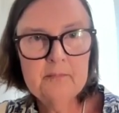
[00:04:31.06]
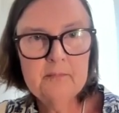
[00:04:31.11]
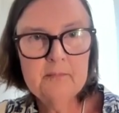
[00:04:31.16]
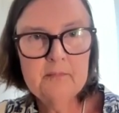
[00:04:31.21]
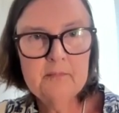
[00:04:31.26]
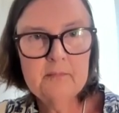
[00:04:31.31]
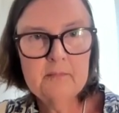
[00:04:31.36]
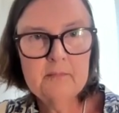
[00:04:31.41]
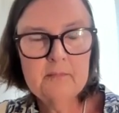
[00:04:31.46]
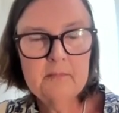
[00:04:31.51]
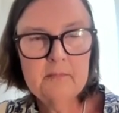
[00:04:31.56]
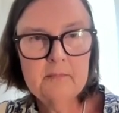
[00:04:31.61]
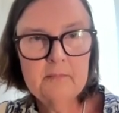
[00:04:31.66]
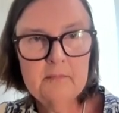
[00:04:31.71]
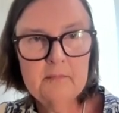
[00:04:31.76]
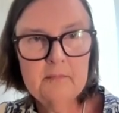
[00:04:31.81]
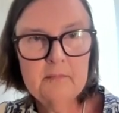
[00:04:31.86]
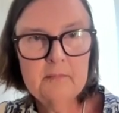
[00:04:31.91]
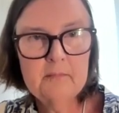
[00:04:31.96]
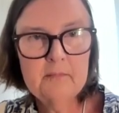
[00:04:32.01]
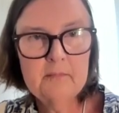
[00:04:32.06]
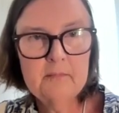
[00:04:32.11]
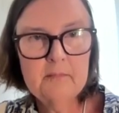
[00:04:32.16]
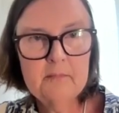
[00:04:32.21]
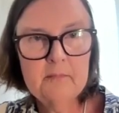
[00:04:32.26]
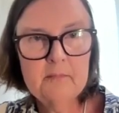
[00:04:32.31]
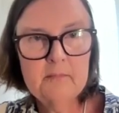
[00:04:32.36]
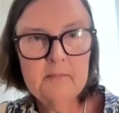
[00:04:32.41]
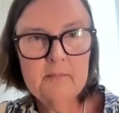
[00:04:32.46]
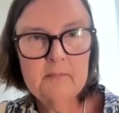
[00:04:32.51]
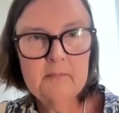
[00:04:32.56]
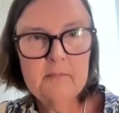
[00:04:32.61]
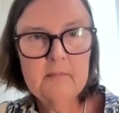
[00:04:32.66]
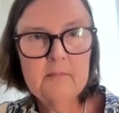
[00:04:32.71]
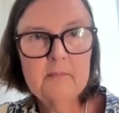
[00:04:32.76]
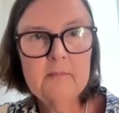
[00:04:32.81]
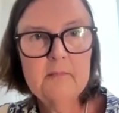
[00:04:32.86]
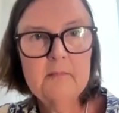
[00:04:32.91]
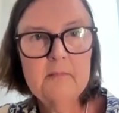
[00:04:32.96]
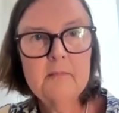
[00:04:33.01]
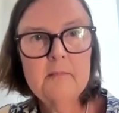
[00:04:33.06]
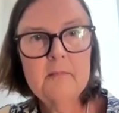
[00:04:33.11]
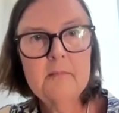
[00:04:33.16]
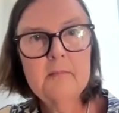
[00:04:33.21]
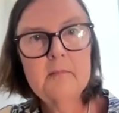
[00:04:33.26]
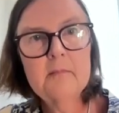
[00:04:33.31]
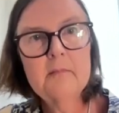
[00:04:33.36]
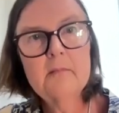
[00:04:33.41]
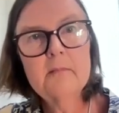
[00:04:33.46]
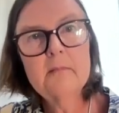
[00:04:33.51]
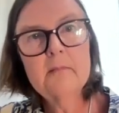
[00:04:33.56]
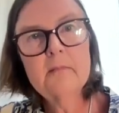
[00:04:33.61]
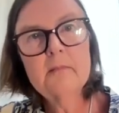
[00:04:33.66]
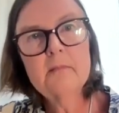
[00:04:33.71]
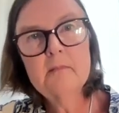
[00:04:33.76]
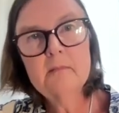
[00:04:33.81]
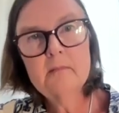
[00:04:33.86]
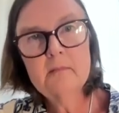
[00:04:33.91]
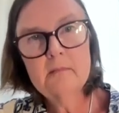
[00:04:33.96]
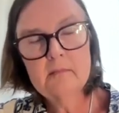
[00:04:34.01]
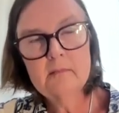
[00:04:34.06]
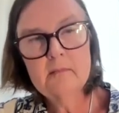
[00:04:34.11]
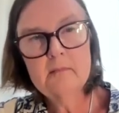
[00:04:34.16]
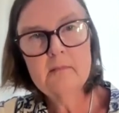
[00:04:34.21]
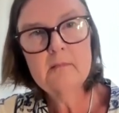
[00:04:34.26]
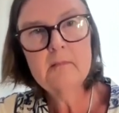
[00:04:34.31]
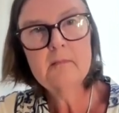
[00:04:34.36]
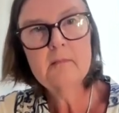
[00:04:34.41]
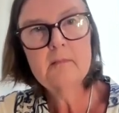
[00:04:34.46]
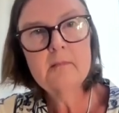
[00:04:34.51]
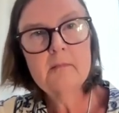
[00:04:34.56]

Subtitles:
The person shown says nothing.